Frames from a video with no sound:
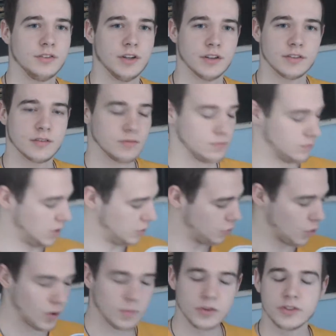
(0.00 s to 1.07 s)
just the
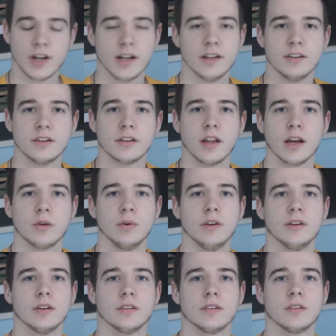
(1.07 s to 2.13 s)
normal jet engine like we
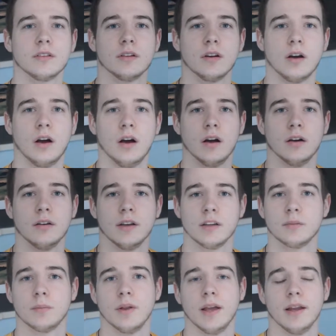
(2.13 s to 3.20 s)
just
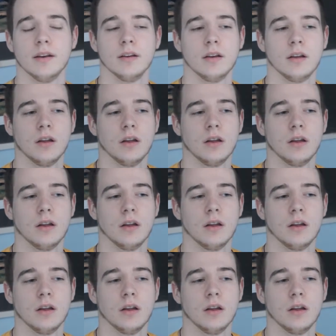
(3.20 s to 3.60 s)
explained,